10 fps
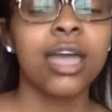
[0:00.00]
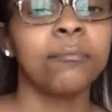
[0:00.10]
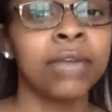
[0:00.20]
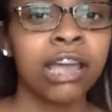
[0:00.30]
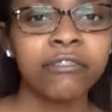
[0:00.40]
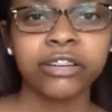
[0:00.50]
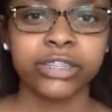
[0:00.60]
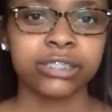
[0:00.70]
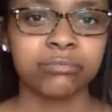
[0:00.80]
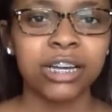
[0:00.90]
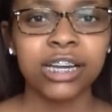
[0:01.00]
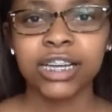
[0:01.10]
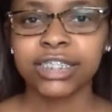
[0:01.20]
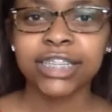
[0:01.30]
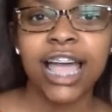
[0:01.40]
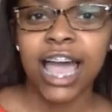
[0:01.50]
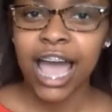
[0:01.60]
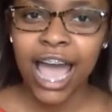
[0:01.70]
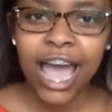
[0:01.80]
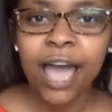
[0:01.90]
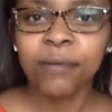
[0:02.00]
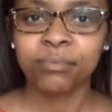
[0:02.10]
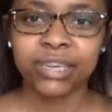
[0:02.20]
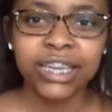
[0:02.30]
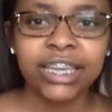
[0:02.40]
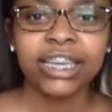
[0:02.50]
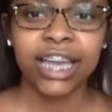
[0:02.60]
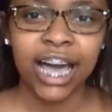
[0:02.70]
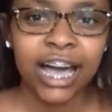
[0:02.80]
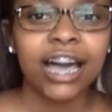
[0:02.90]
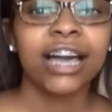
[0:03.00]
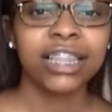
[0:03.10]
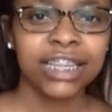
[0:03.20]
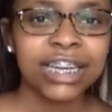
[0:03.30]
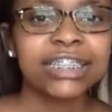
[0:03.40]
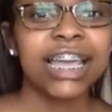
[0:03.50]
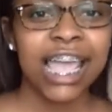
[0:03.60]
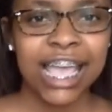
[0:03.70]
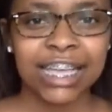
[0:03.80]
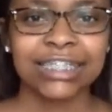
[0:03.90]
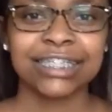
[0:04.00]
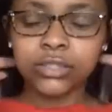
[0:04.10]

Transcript: Merry Christmas, Happy Holidays.